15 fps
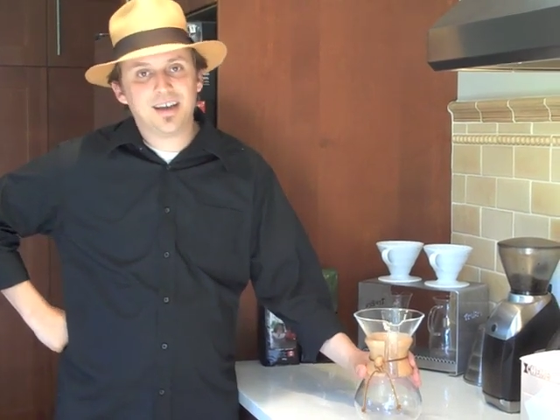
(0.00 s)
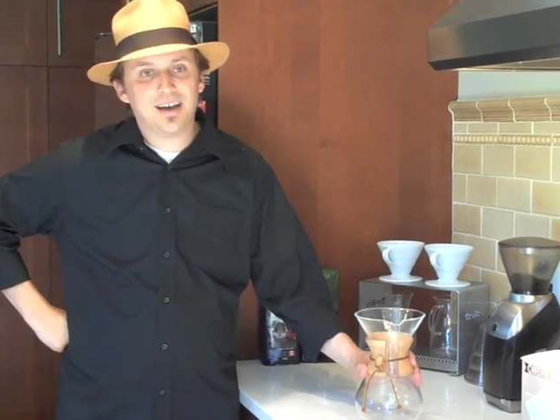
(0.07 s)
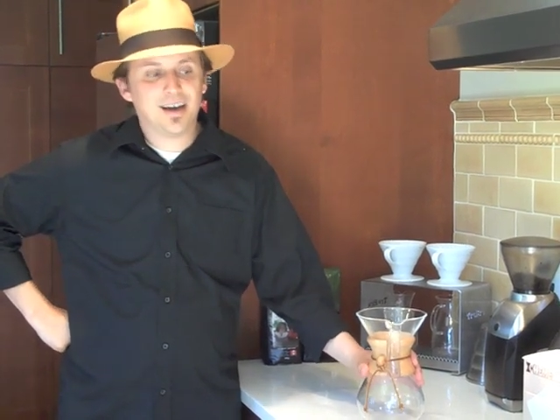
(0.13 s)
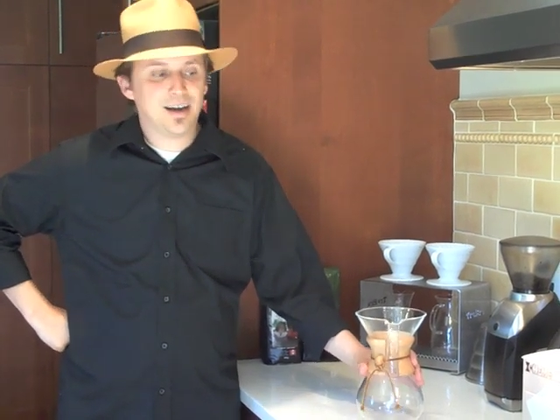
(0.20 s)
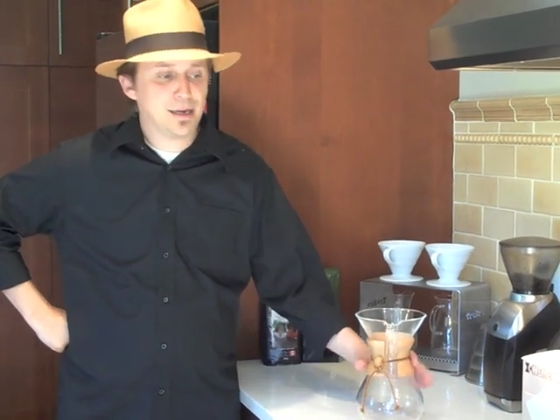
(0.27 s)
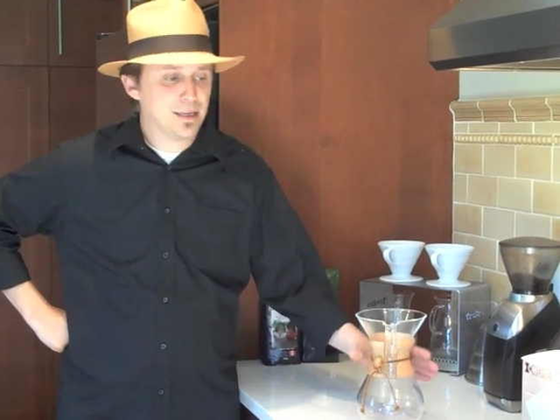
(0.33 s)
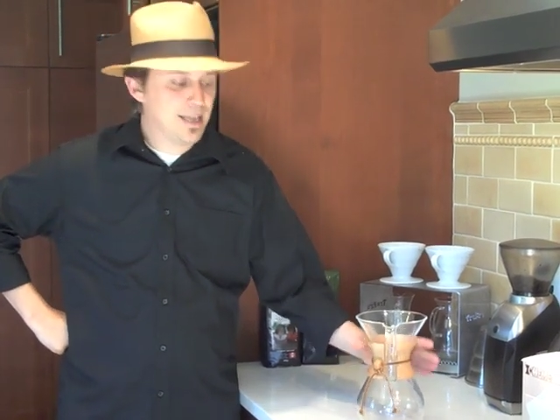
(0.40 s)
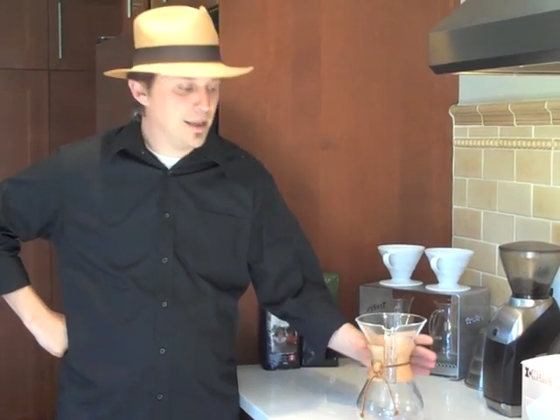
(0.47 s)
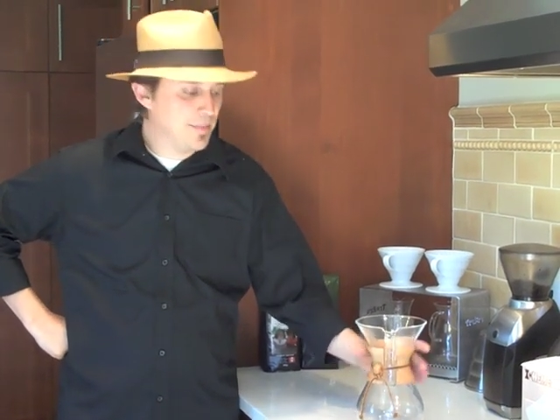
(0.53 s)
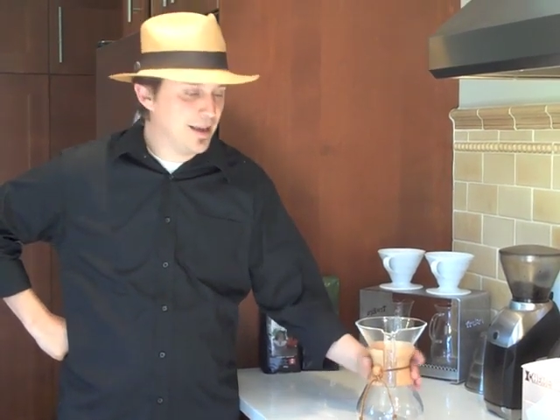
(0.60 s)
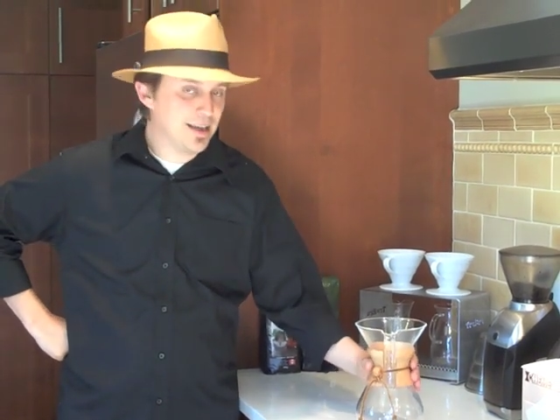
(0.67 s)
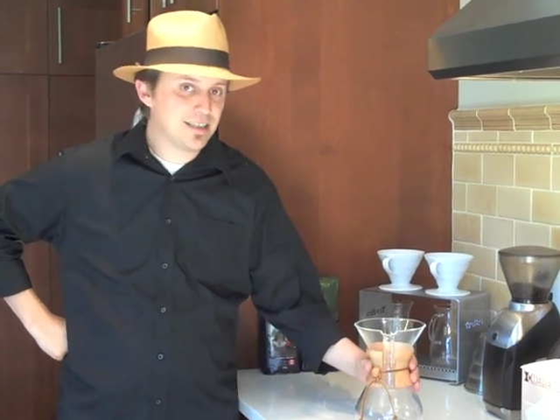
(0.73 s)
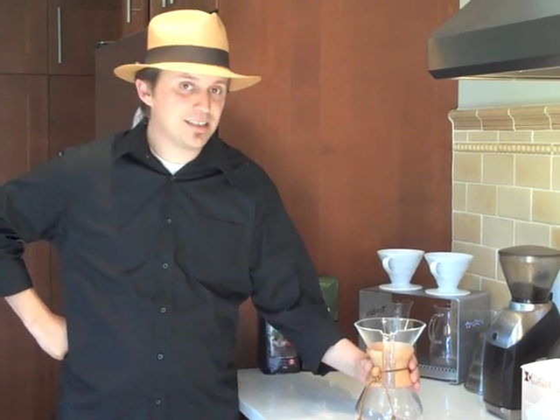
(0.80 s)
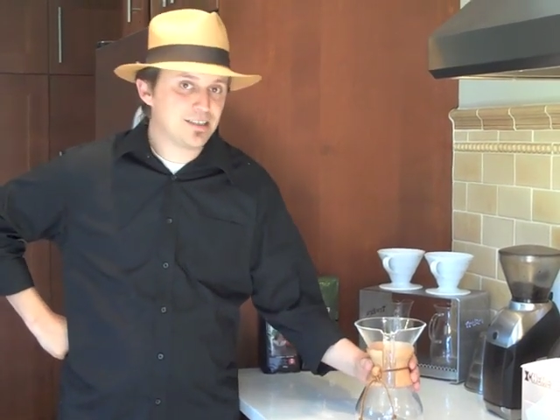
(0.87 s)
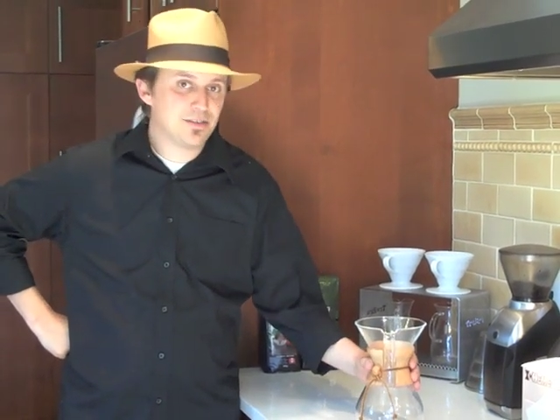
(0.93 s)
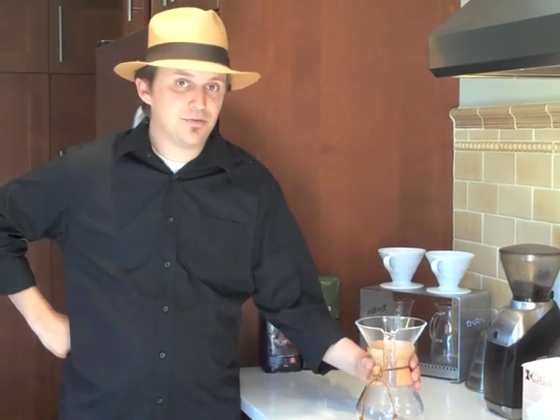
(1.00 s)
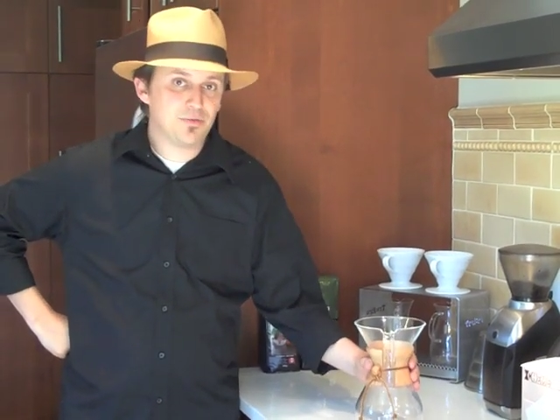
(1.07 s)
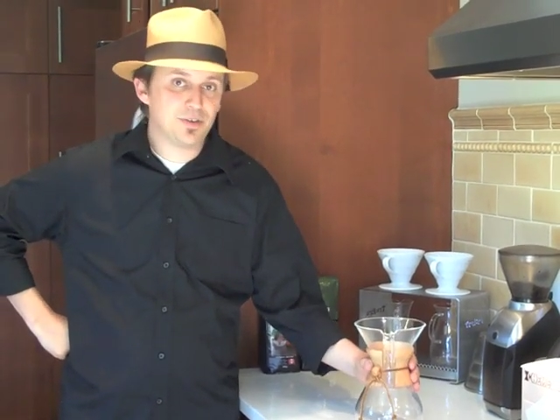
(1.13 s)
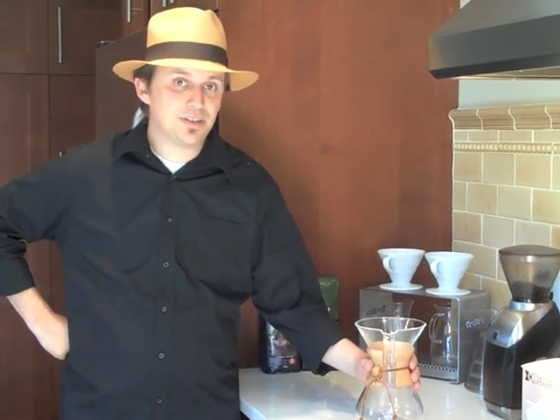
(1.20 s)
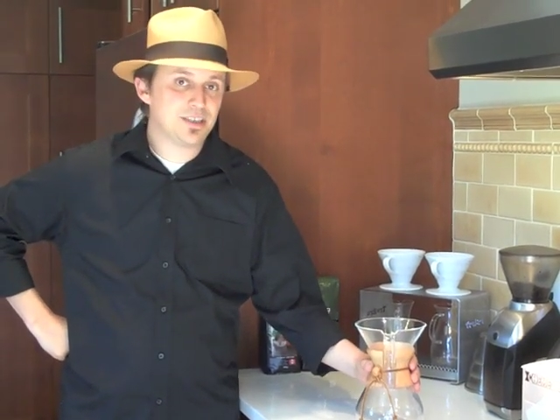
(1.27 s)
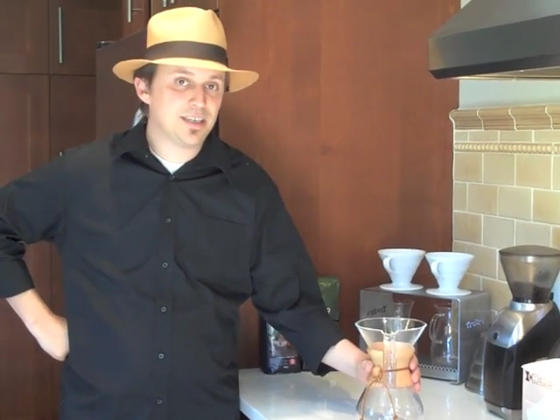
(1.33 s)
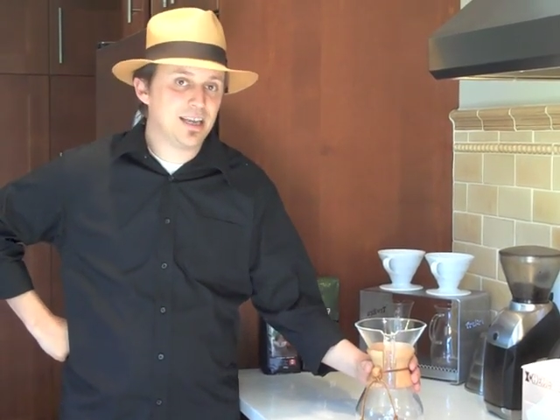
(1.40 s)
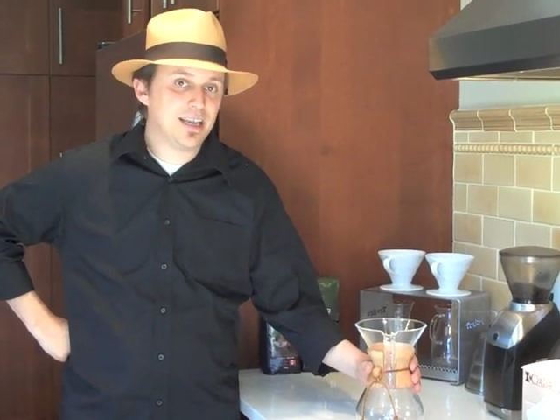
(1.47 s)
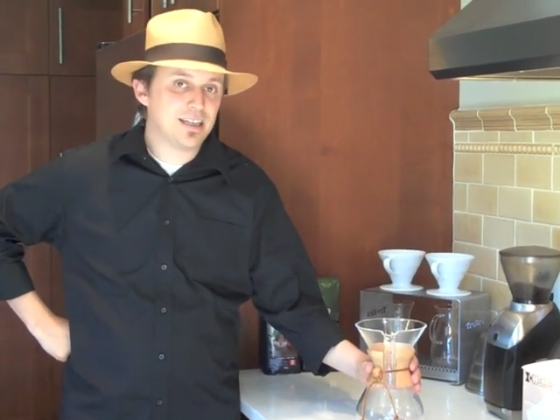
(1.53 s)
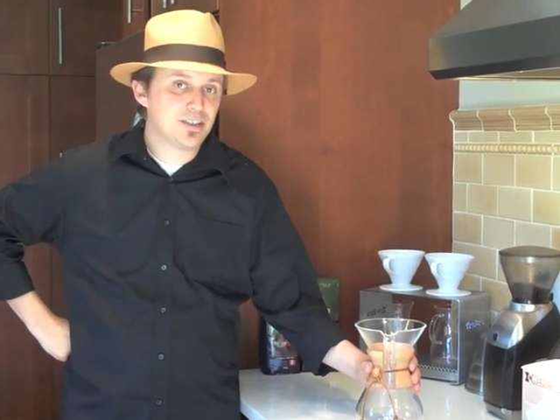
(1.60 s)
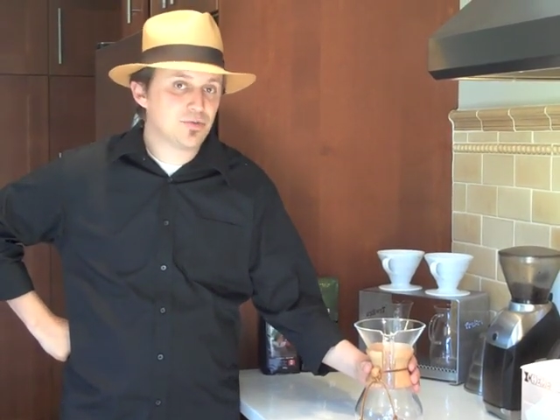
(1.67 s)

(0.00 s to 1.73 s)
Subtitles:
Chemex, once again,